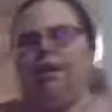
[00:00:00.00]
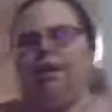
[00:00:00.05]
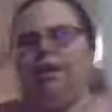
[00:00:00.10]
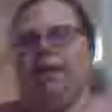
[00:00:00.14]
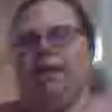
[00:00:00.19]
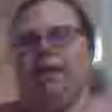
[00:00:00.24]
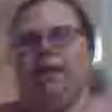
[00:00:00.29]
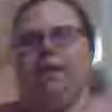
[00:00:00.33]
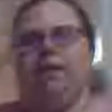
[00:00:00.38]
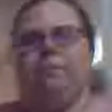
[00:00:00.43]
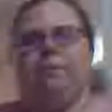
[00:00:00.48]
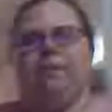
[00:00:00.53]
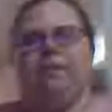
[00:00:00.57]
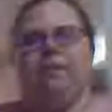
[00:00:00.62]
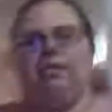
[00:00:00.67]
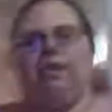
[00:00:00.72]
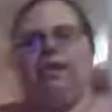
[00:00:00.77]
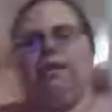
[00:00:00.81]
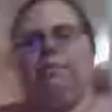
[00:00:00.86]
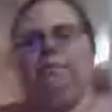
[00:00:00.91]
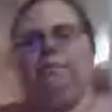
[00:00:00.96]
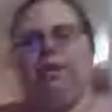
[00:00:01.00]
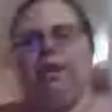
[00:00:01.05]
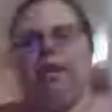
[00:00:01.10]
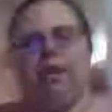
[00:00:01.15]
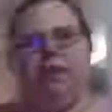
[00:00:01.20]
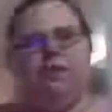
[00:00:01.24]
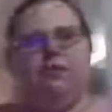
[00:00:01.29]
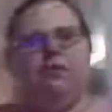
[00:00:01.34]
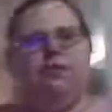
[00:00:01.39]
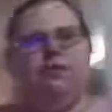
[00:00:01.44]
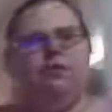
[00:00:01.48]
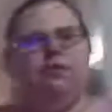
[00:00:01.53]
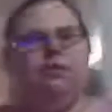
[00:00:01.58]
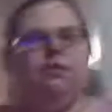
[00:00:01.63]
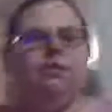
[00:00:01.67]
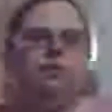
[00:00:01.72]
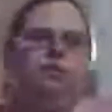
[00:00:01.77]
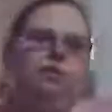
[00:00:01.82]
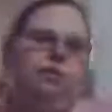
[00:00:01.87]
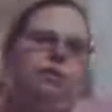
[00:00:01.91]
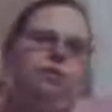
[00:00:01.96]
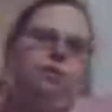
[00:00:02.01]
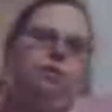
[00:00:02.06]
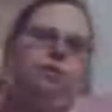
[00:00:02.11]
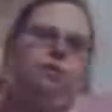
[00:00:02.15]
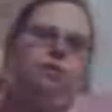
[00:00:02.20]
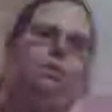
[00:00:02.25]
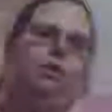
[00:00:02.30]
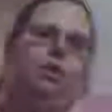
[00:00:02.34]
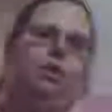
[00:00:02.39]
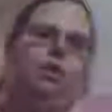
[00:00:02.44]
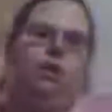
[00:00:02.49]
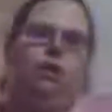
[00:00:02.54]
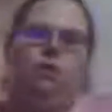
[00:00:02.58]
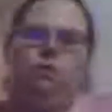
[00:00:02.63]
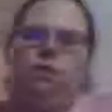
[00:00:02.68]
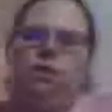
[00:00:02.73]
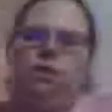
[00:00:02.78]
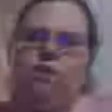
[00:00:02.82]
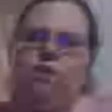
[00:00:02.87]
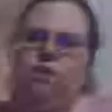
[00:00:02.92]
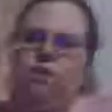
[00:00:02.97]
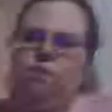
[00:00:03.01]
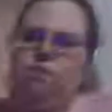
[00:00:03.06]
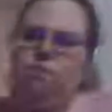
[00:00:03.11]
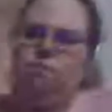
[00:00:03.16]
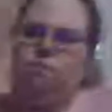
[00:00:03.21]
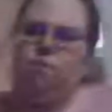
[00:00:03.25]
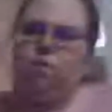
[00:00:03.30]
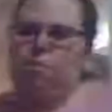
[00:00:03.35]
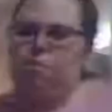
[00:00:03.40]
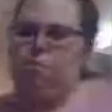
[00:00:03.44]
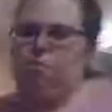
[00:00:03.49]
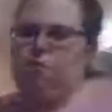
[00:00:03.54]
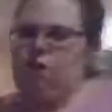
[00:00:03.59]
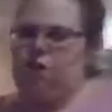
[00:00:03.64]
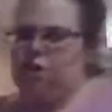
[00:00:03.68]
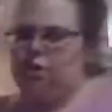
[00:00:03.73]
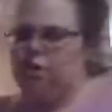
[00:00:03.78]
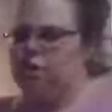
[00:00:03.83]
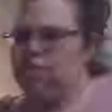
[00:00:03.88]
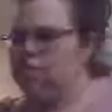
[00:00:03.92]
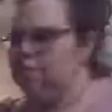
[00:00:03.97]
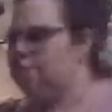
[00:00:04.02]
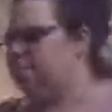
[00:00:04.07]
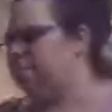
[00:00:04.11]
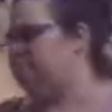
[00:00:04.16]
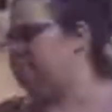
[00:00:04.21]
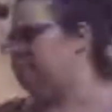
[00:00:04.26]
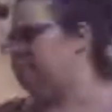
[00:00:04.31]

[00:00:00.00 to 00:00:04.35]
and the best camera angles. So, you know, it's a work in progress.